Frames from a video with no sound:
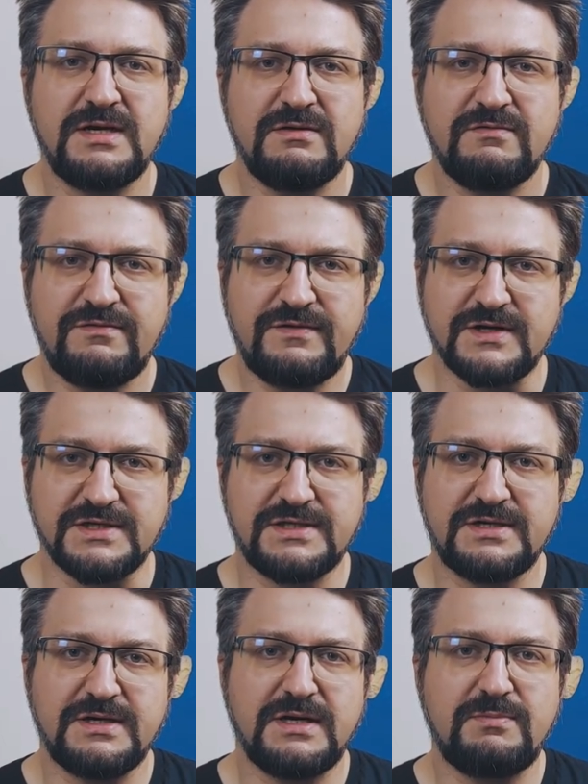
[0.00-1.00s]

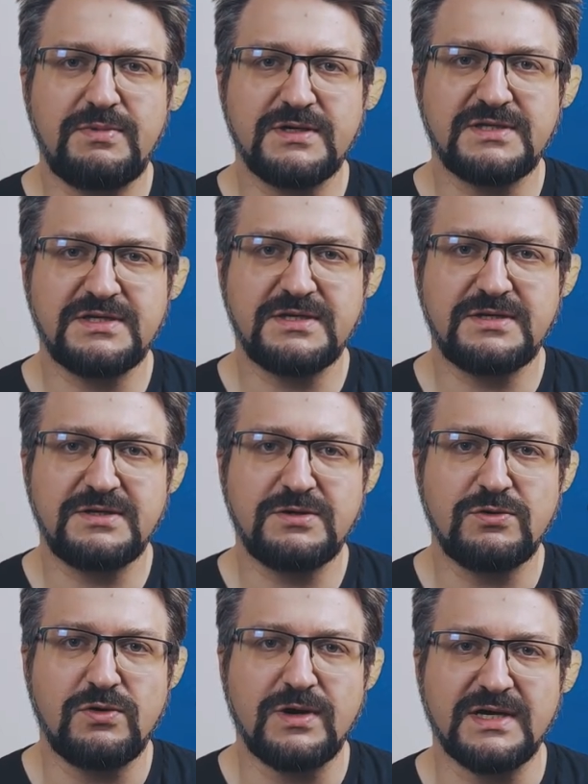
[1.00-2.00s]
First, a person
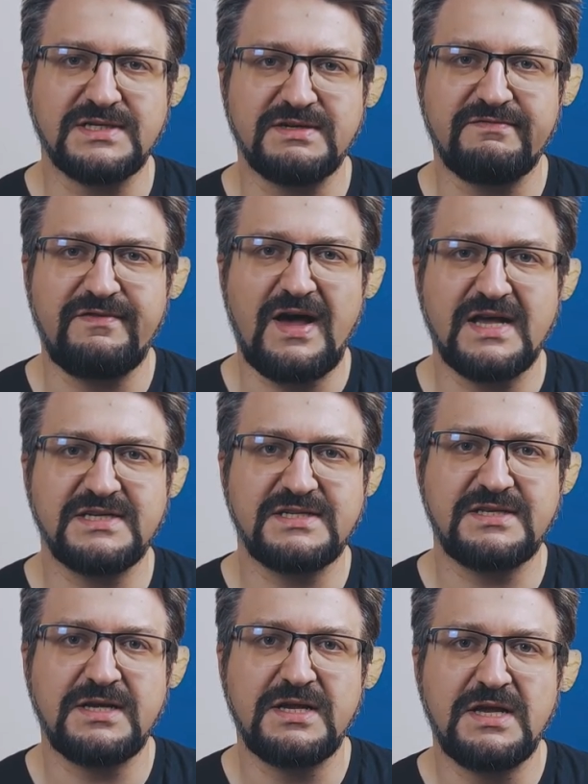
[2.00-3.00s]
who has a
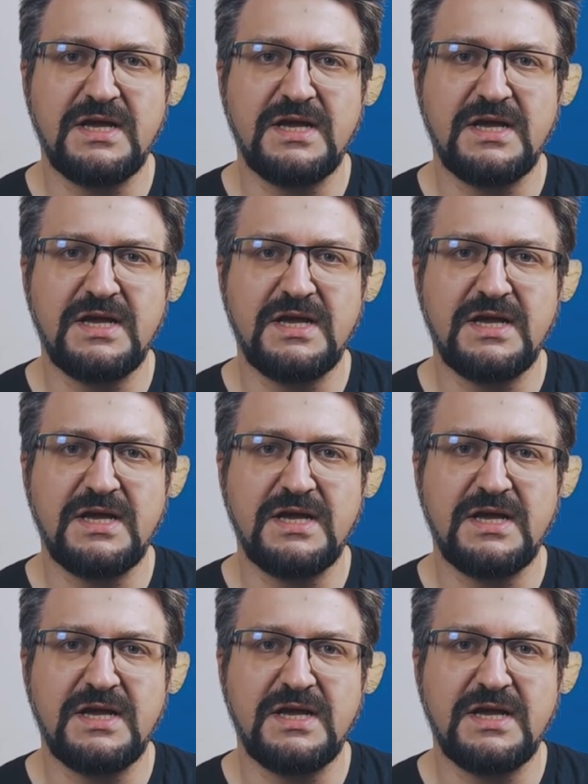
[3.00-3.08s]
vast